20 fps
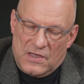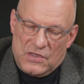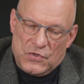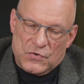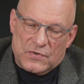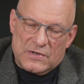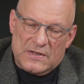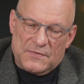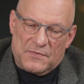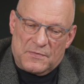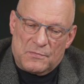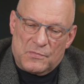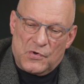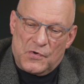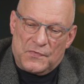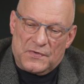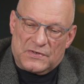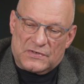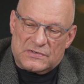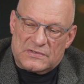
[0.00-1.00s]
You can even
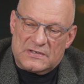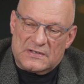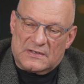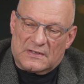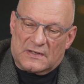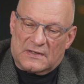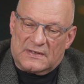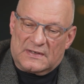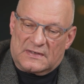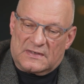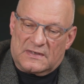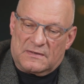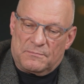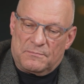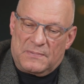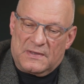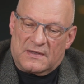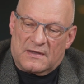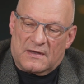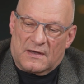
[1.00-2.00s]
move it until
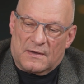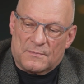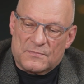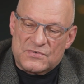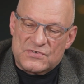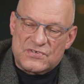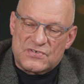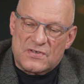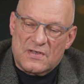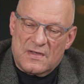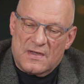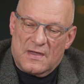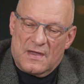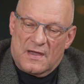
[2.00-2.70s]
it becomes